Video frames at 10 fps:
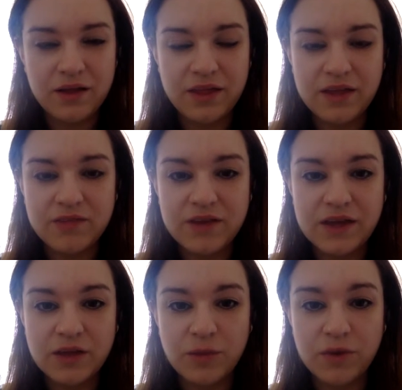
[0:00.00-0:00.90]
think it's filling
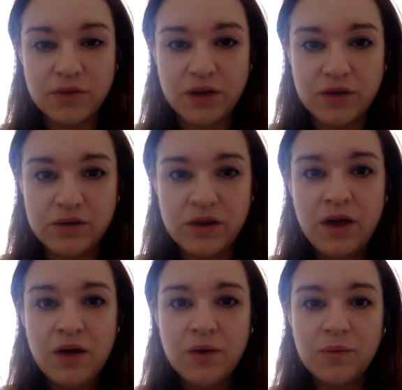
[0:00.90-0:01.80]
in your postcode
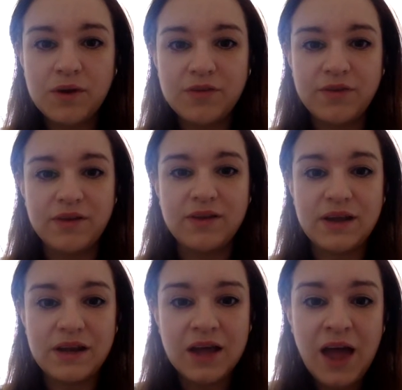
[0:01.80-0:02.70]
when I filled it
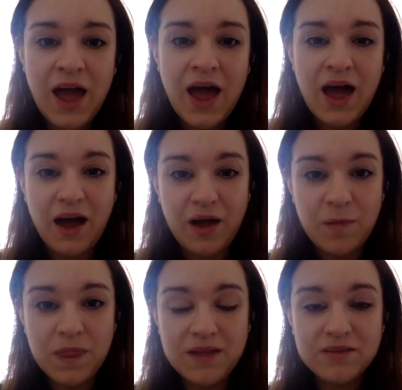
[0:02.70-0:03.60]
in.
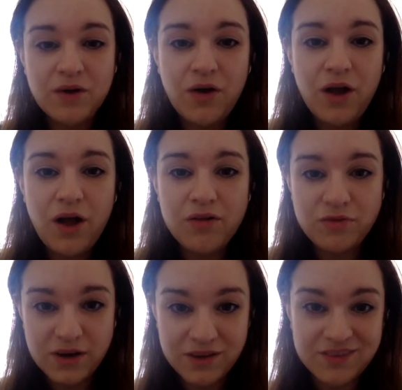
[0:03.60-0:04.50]
It's got over
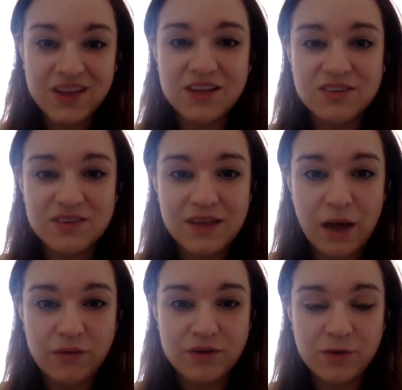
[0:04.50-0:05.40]
enough signatures
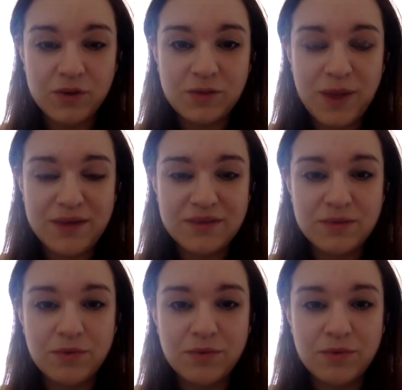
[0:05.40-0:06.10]
now for it to be debated in